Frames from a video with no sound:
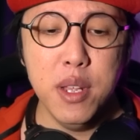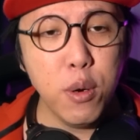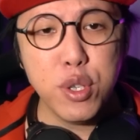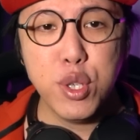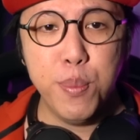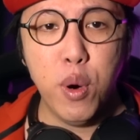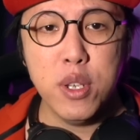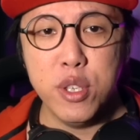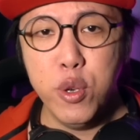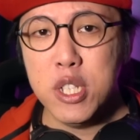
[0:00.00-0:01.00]
It also
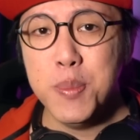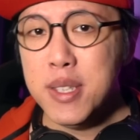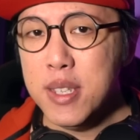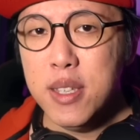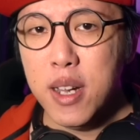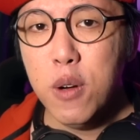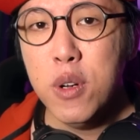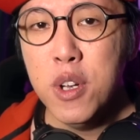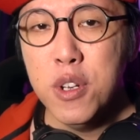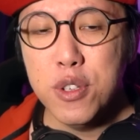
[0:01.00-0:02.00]
supports USB-C now,
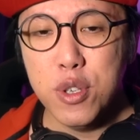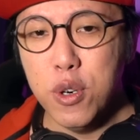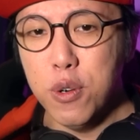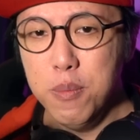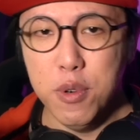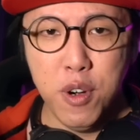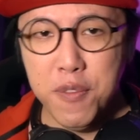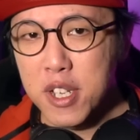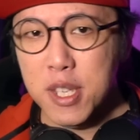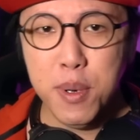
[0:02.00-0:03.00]
so
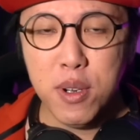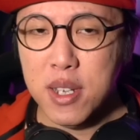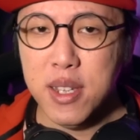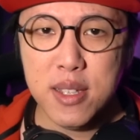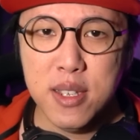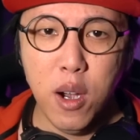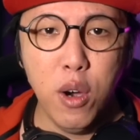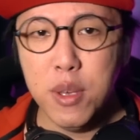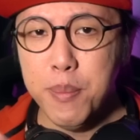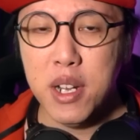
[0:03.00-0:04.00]
reversible connector, all
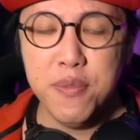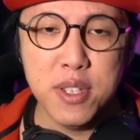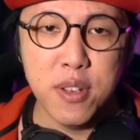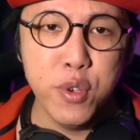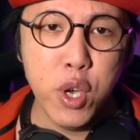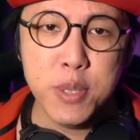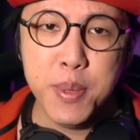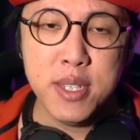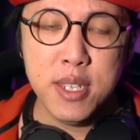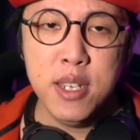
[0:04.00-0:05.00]
the benefits of
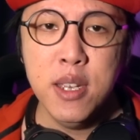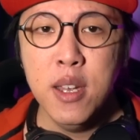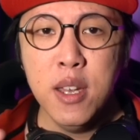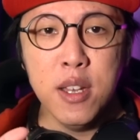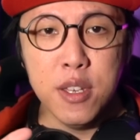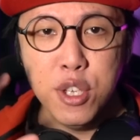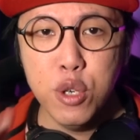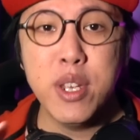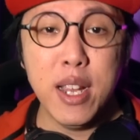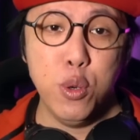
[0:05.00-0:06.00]
USB-C
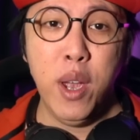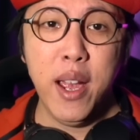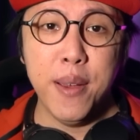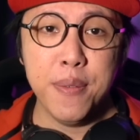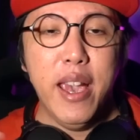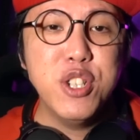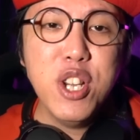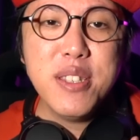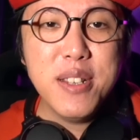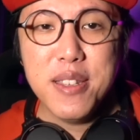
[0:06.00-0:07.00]
you get to have. And
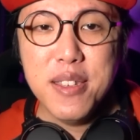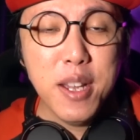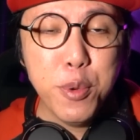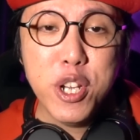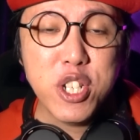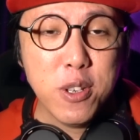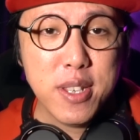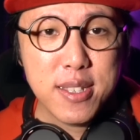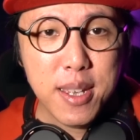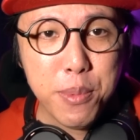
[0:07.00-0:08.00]
just like the
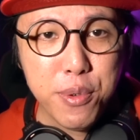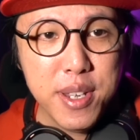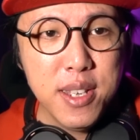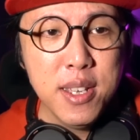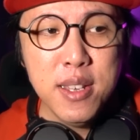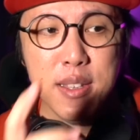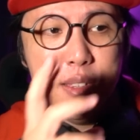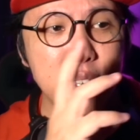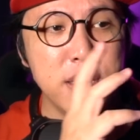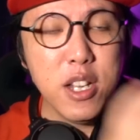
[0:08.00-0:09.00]
WH-1000XM3,
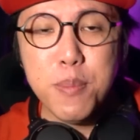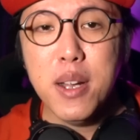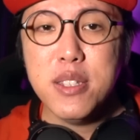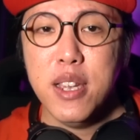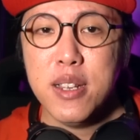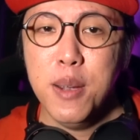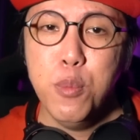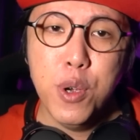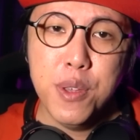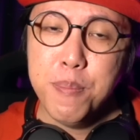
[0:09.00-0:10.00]
the earbuds come
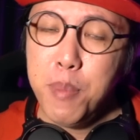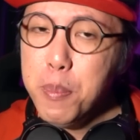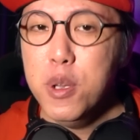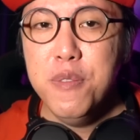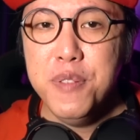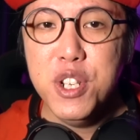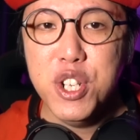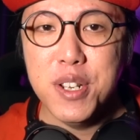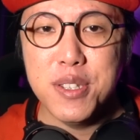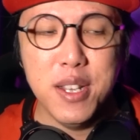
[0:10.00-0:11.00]
with popular
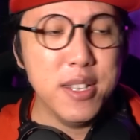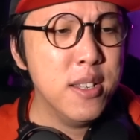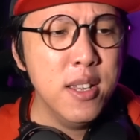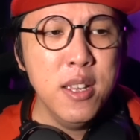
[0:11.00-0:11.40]
features like